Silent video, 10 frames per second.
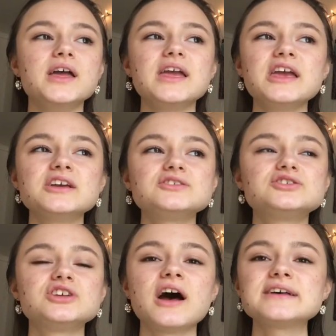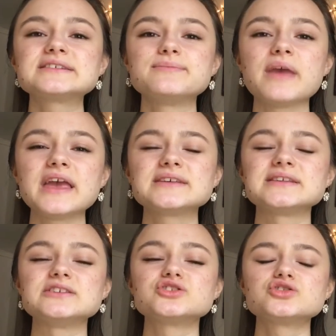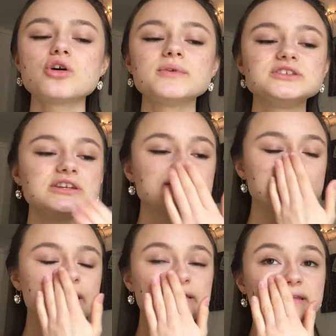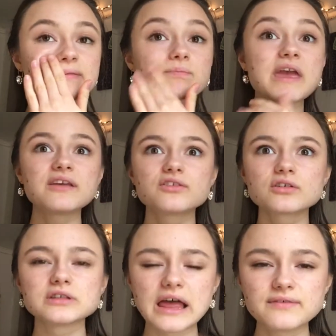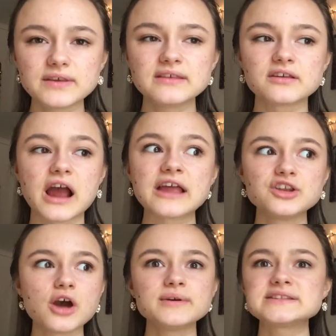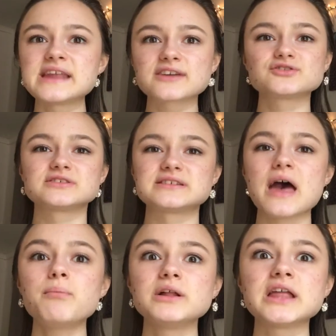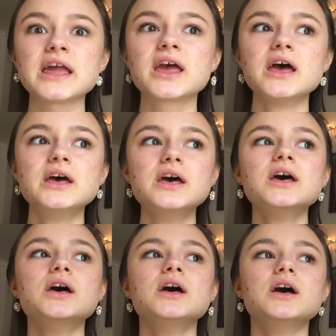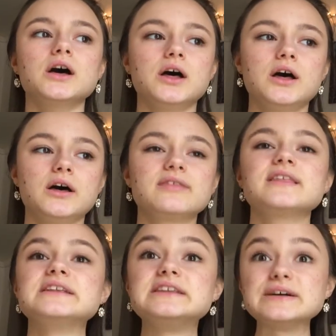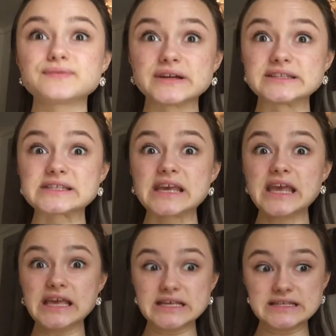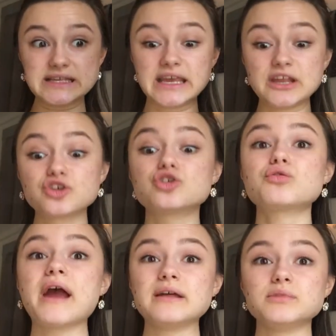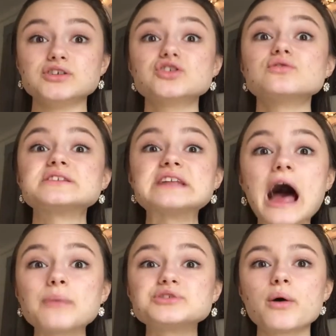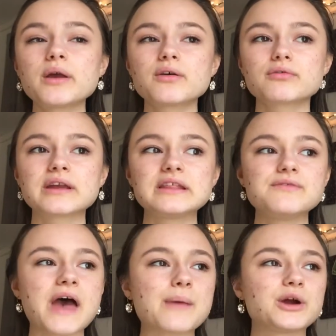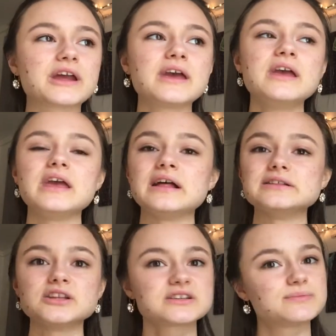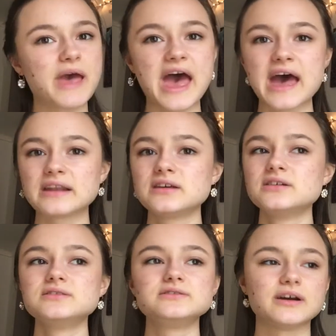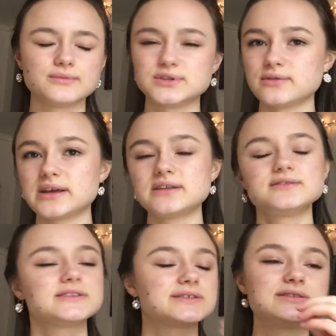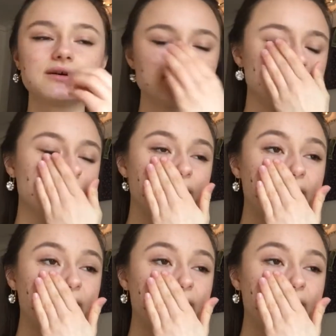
It just makes it so much easier. Like, this makes your life easier. I know it's an extra step, but like, the difference is incredible. So stop sewing with wrinkly fabric. It looks bad. Don't do it. Just don't do it.